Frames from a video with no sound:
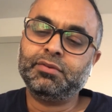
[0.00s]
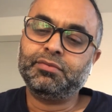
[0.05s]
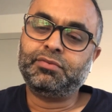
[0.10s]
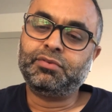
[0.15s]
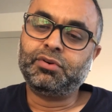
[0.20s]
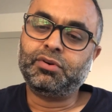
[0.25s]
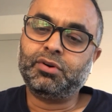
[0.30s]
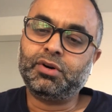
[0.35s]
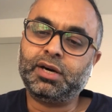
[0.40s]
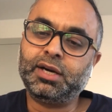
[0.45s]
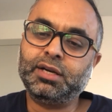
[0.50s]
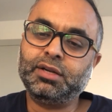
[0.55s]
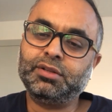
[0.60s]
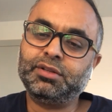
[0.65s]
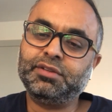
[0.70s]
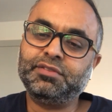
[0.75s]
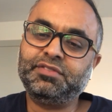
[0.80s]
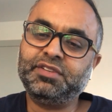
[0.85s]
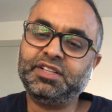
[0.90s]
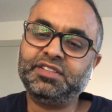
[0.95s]
for
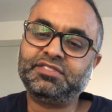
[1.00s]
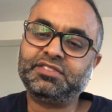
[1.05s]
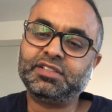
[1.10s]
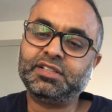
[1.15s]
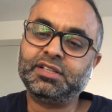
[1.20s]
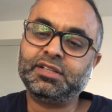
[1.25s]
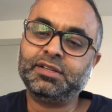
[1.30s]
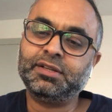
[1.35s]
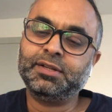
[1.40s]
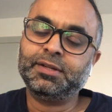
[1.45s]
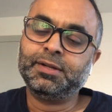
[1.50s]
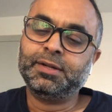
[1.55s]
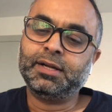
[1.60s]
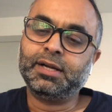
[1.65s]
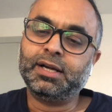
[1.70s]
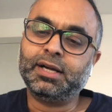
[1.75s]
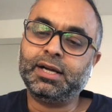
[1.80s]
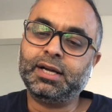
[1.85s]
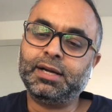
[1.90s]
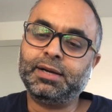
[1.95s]
another visa
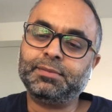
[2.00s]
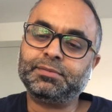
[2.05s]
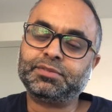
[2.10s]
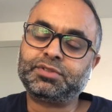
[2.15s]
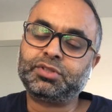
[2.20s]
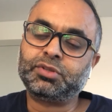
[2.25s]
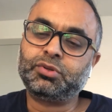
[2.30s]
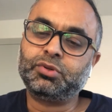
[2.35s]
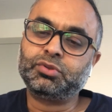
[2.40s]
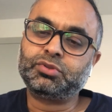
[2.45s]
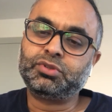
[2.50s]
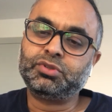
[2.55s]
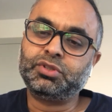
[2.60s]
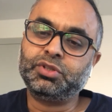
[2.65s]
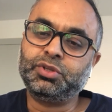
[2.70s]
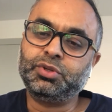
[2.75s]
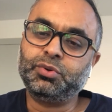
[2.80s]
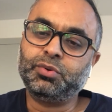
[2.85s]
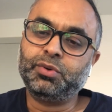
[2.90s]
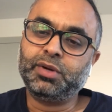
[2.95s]
to go to
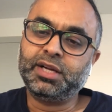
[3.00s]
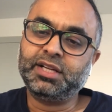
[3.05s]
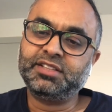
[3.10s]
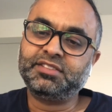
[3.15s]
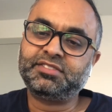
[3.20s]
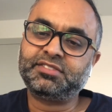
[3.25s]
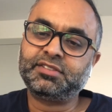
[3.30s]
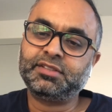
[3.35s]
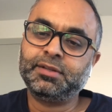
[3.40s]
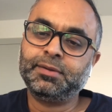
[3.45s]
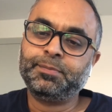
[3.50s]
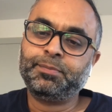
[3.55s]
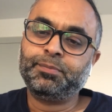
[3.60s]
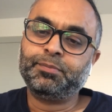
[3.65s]
the US.